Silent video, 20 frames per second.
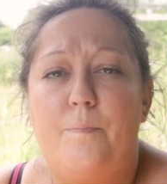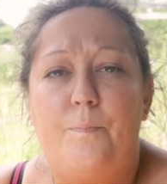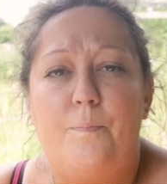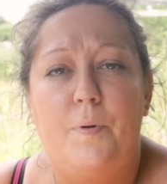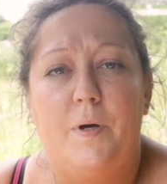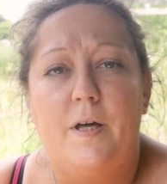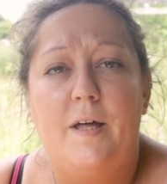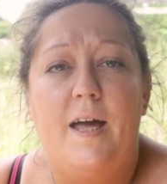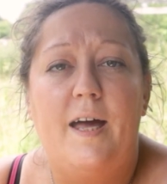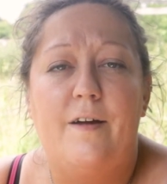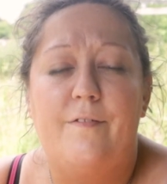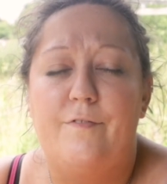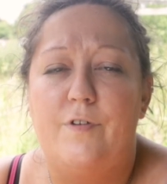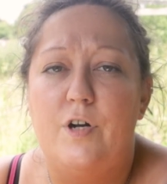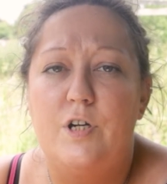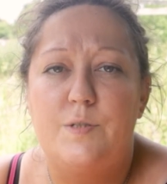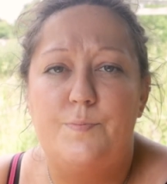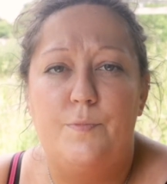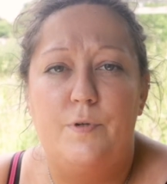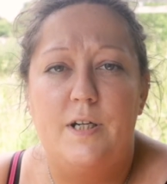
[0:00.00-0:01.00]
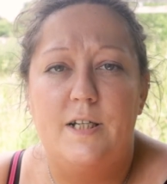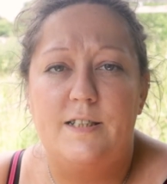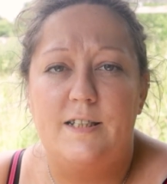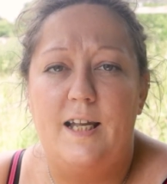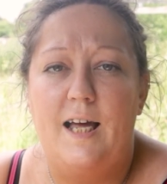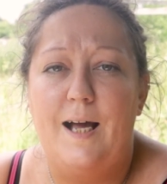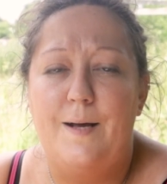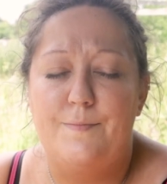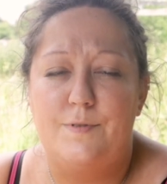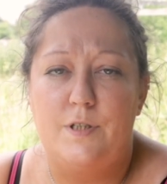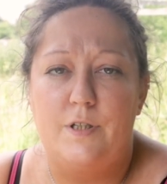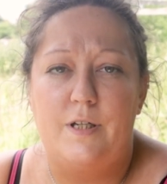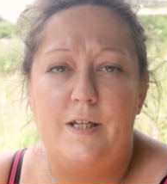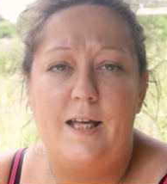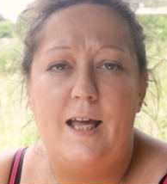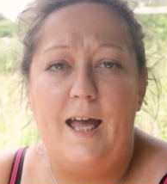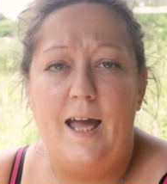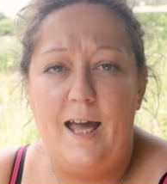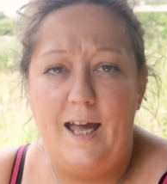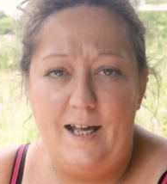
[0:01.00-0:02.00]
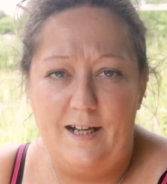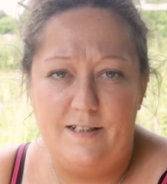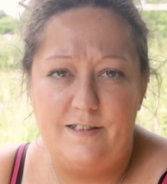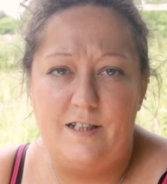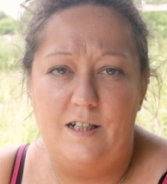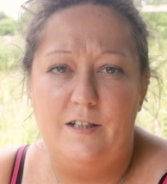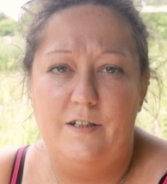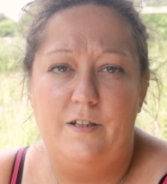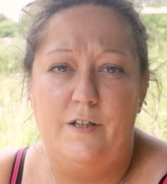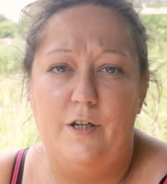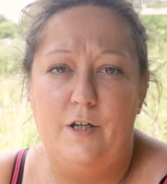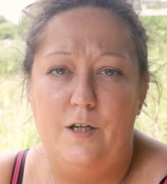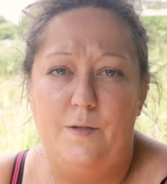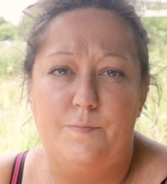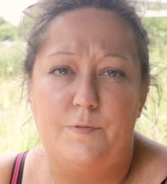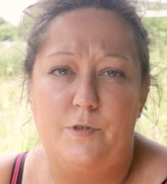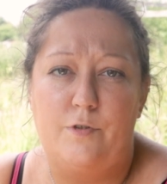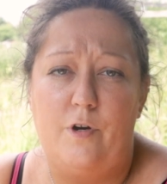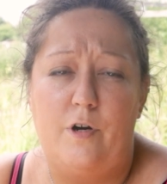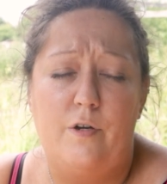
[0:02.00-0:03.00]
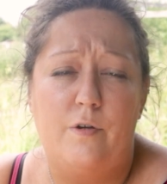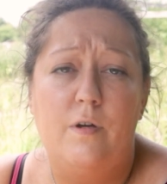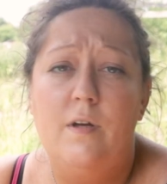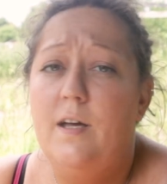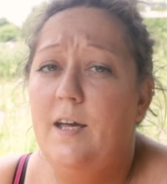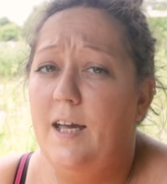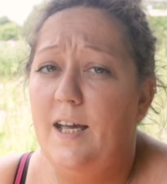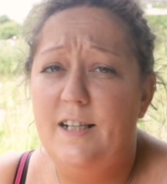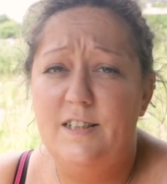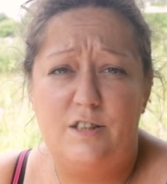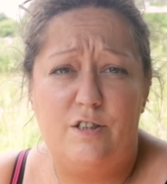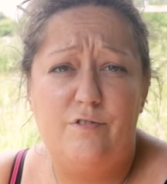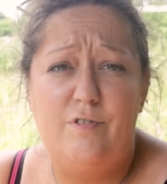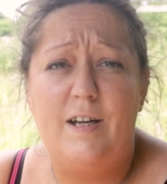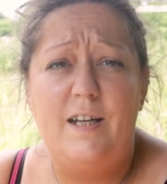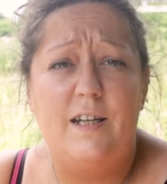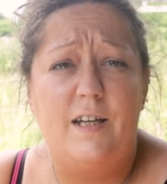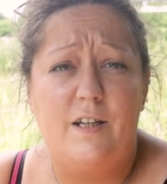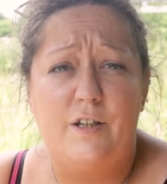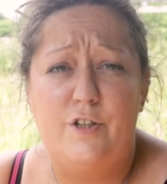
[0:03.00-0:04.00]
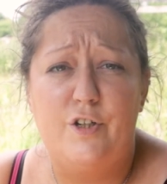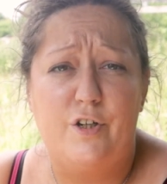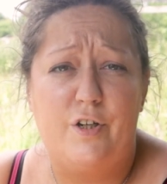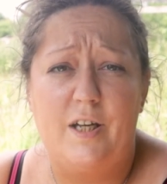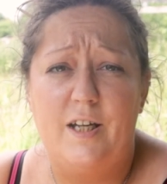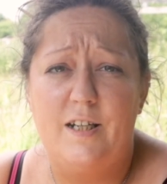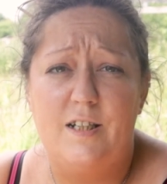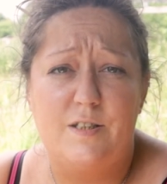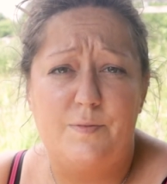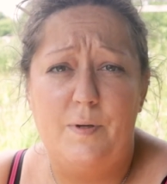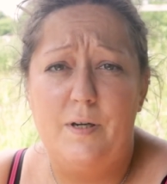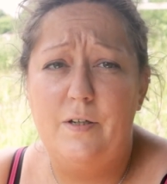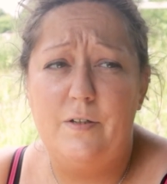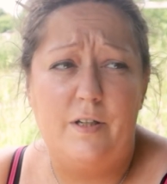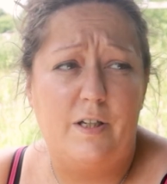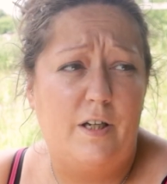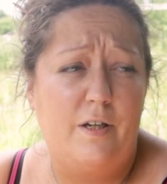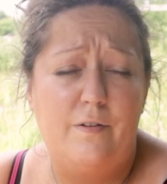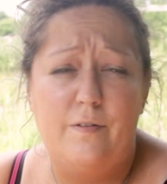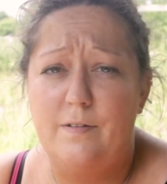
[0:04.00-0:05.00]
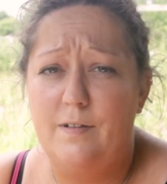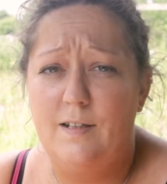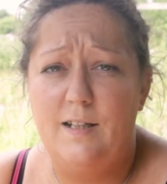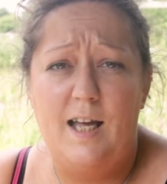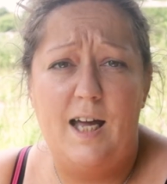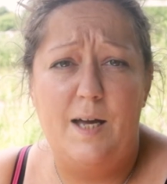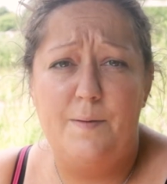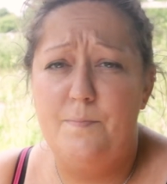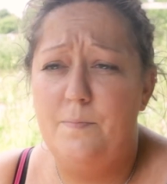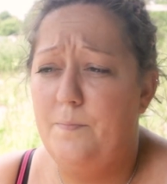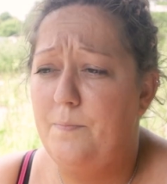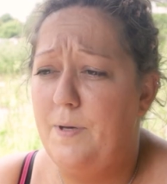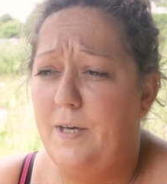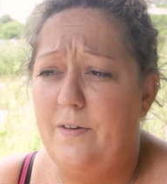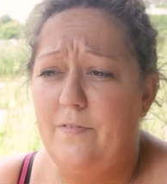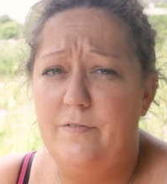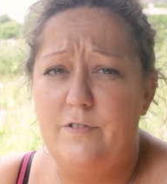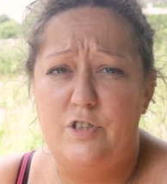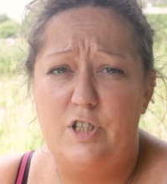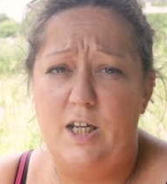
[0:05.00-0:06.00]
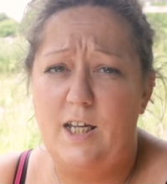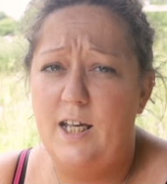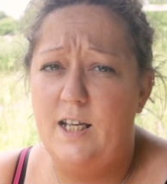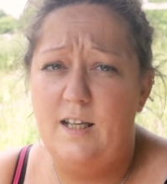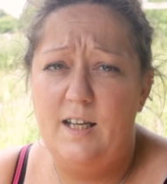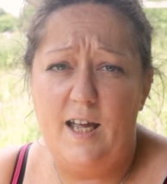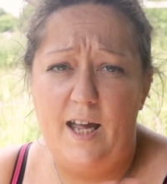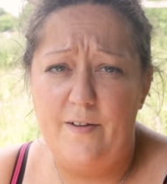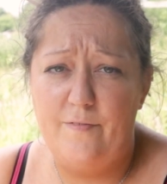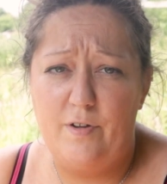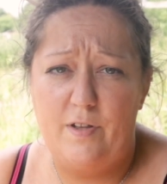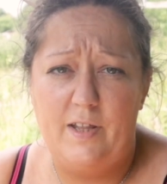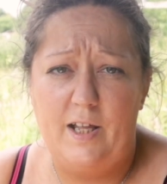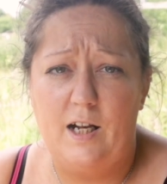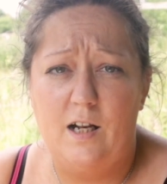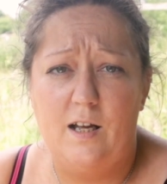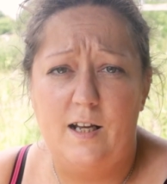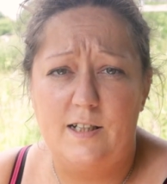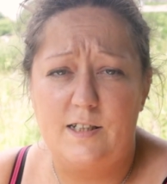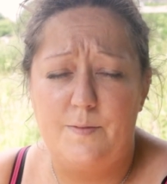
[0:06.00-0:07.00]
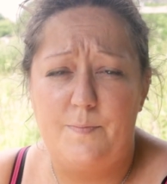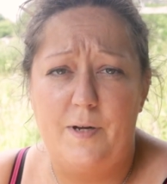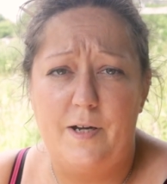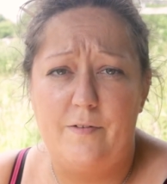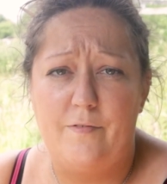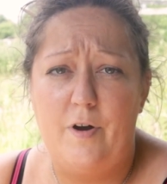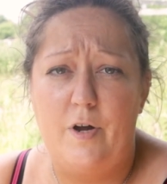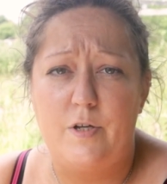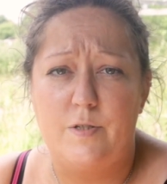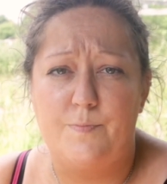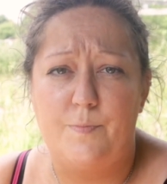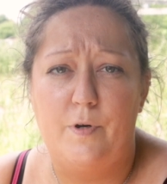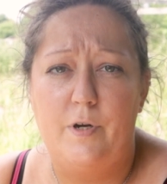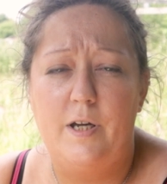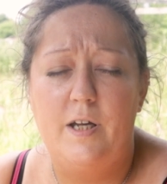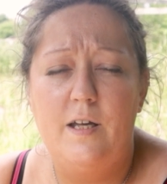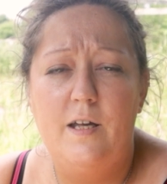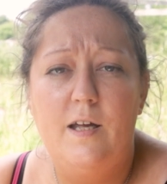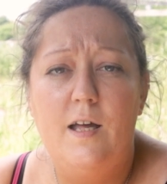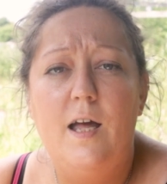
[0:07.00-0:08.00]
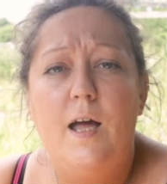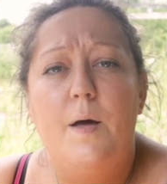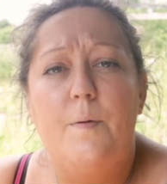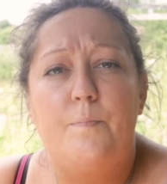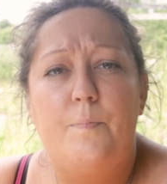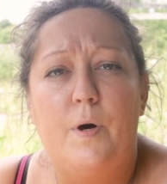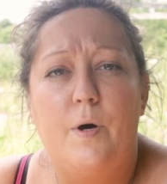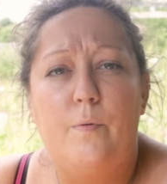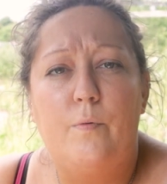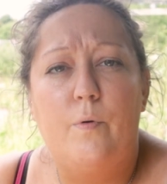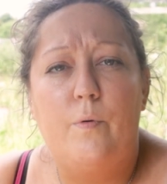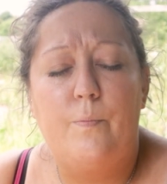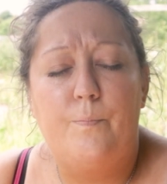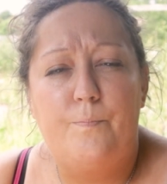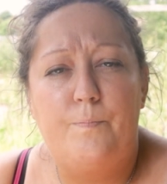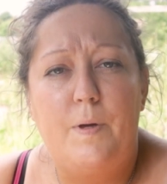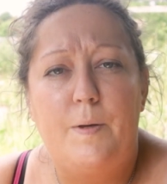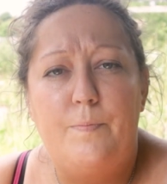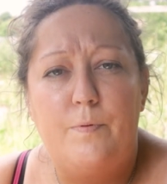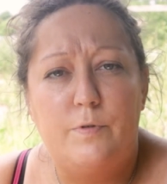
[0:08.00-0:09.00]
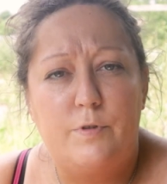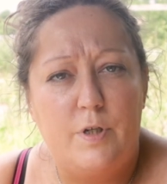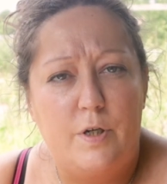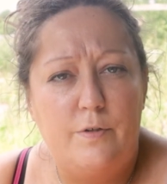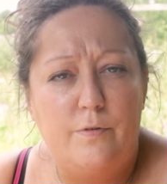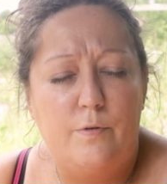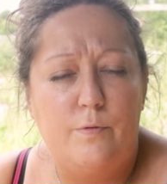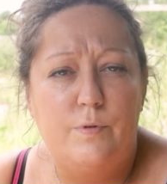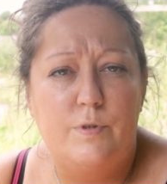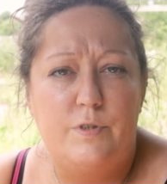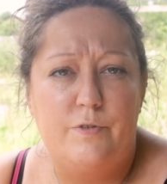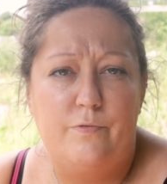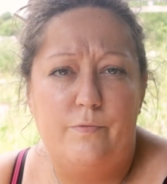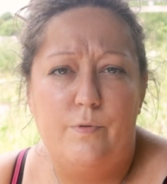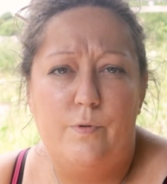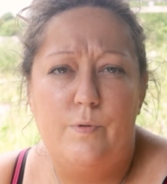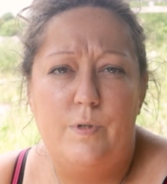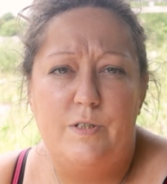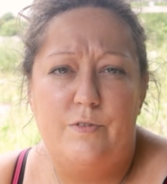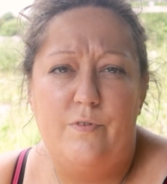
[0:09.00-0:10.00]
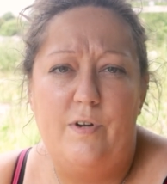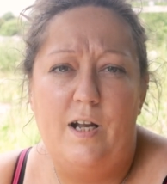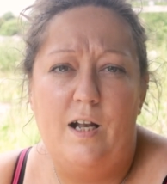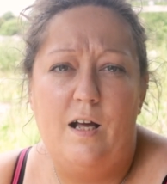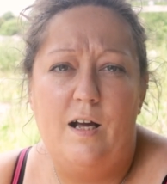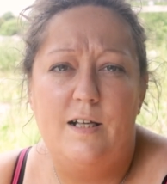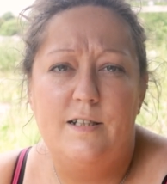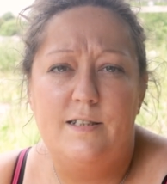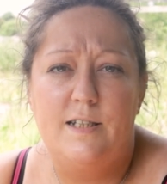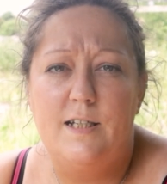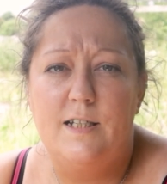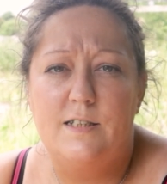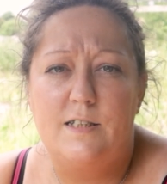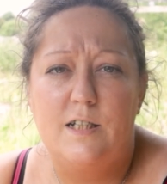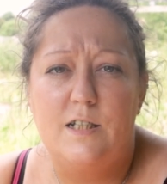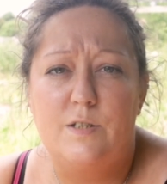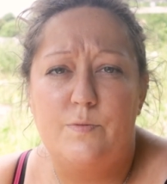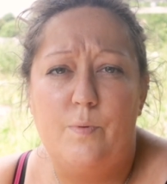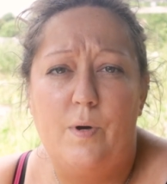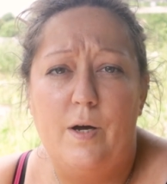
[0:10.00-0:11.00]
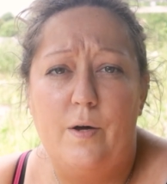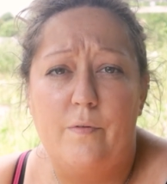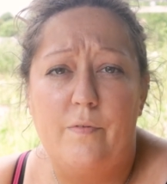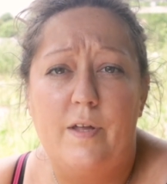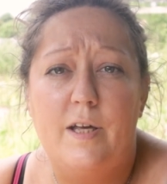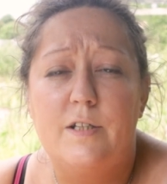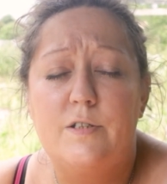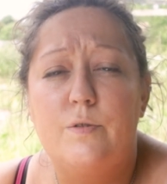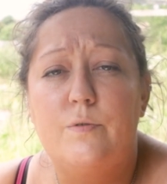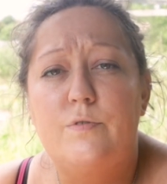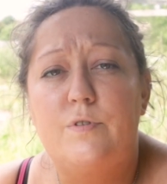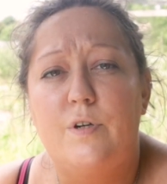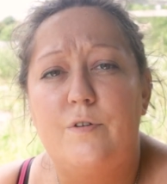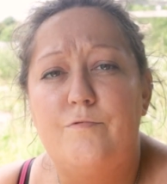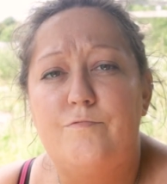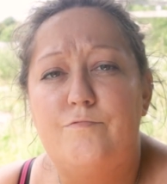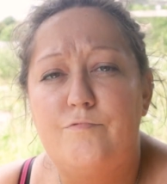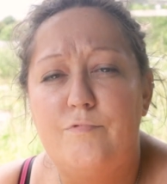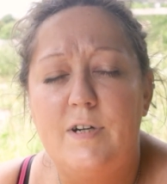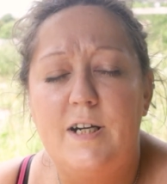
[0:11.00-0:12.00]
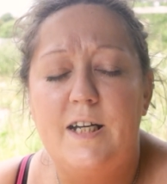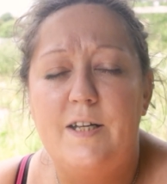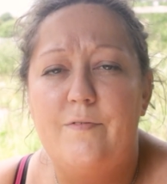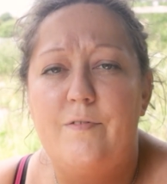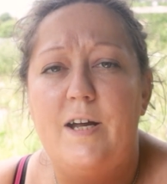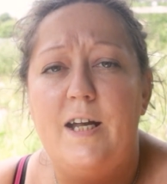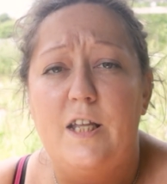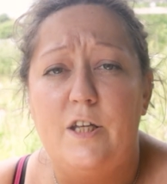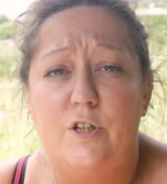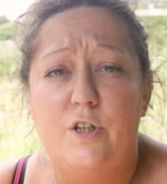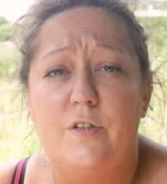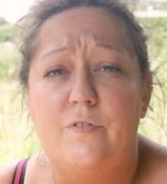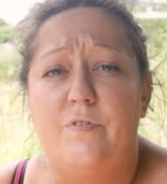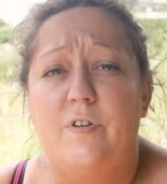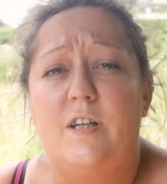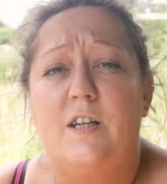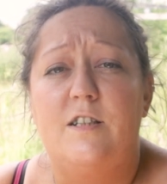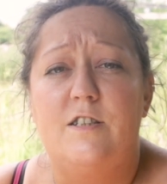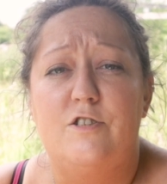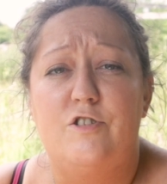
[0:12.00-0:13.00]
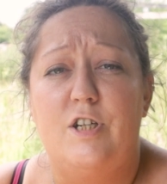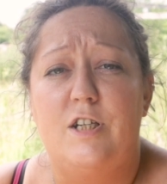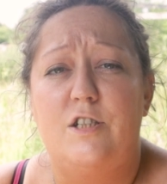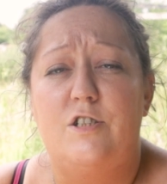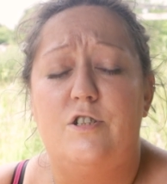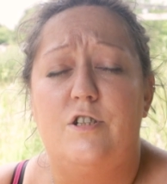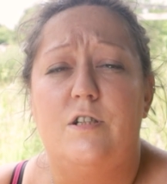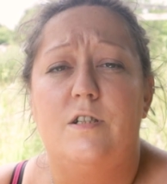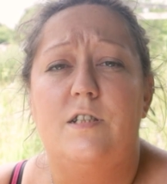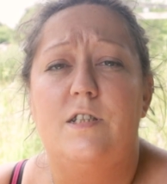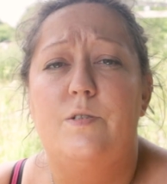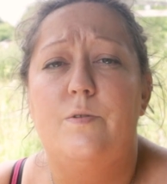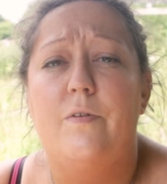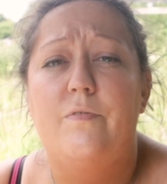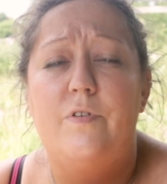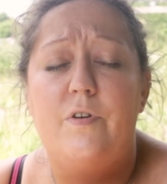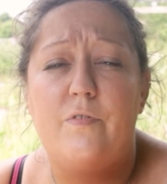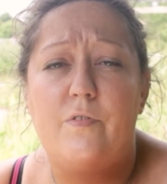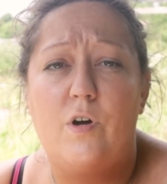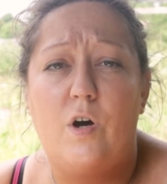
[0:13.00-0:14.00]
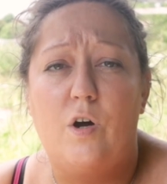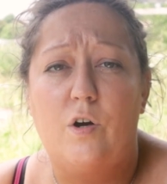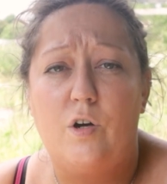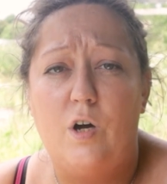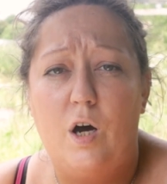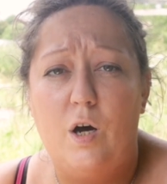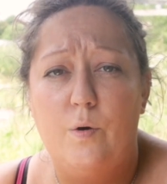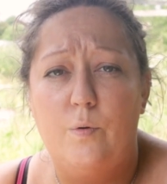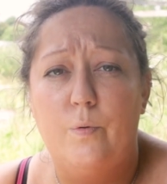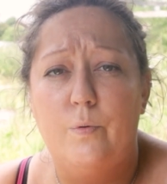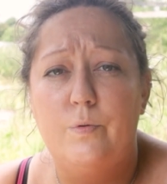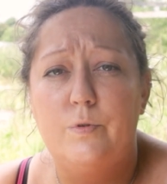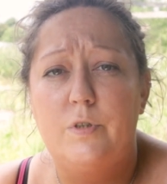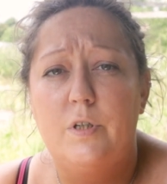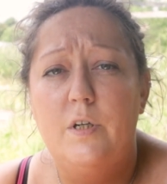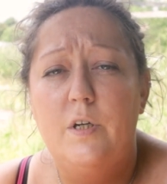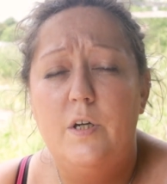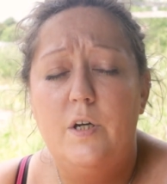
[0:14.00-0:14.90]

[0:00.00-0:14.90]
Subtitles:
But rosemary is an absolutely excellent herb to grow. It's great in cooking as well, you know, lamb, beef, chicken, everything likes a bit of rosemary. But what people don't always realise is as well that it's also really, really good for congestion. So if you've got a cold